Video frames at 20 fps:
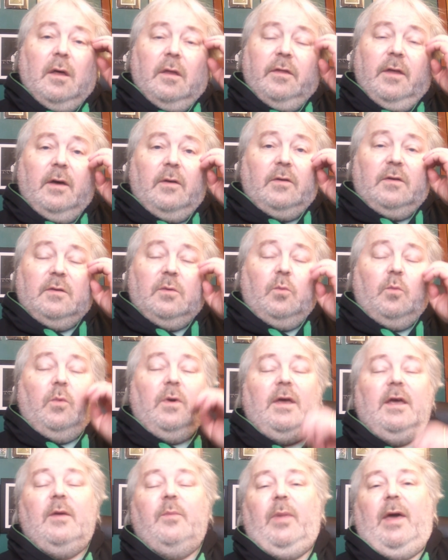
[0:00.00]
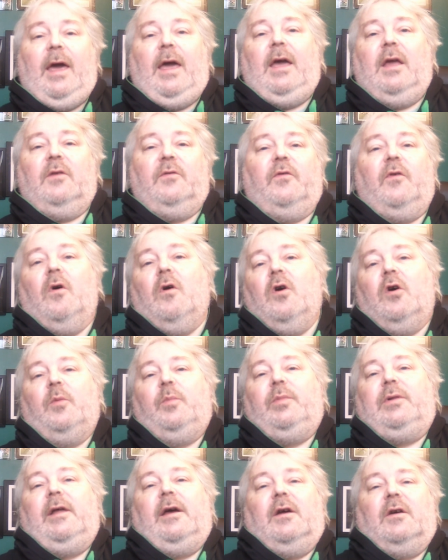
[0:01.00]
that we paid for
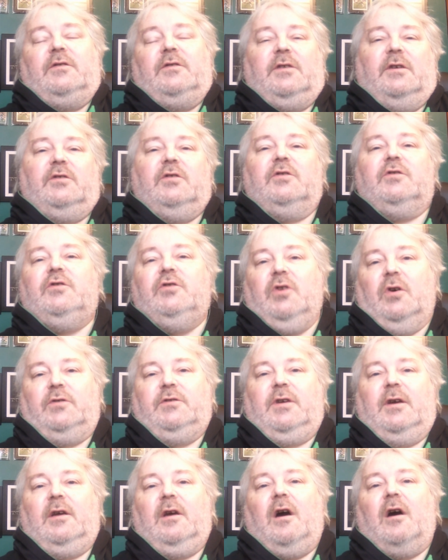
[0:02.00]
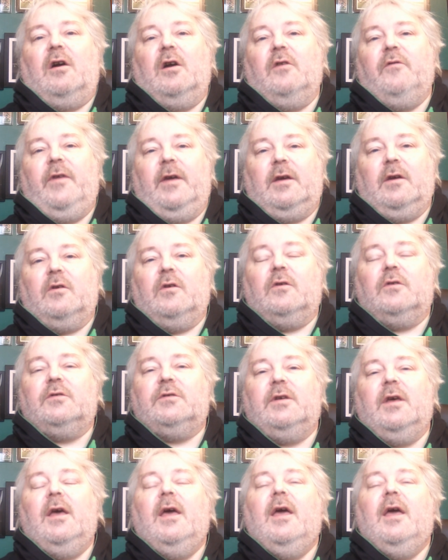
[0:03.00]
players such as Jota, Carter-Vickers,